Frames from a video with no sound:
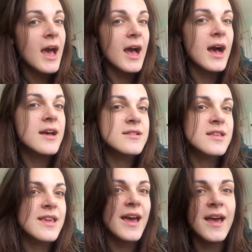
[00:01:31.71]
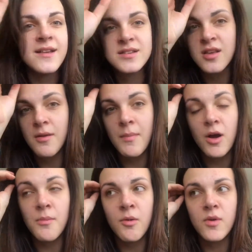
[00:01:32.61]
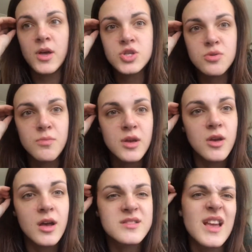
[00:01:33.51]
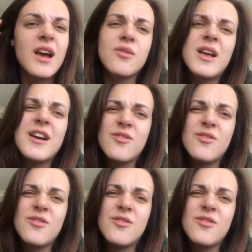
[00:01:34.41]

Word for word: and get my, all my work done because I,